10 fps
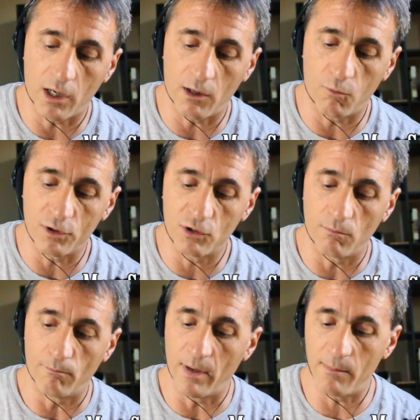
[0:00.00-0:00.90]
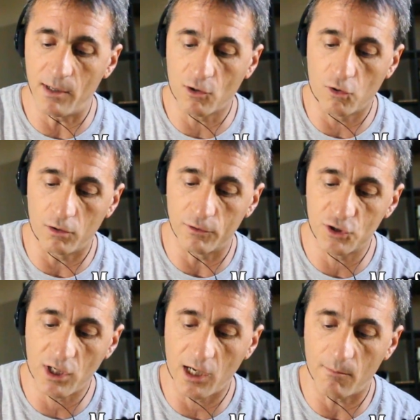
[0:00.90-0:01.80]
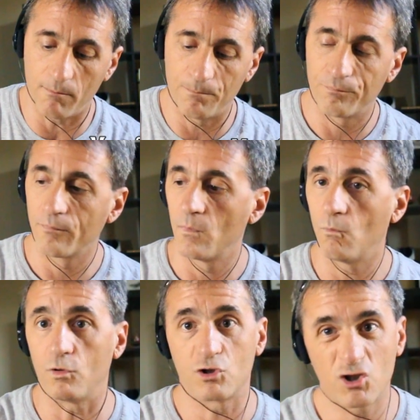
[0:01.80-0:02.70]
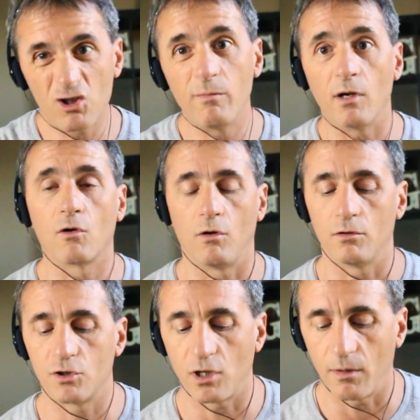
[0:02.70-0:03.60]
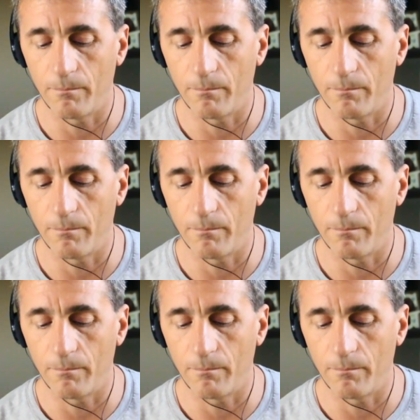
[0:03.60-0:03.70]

what may be a call of shame, which should be a call of shame,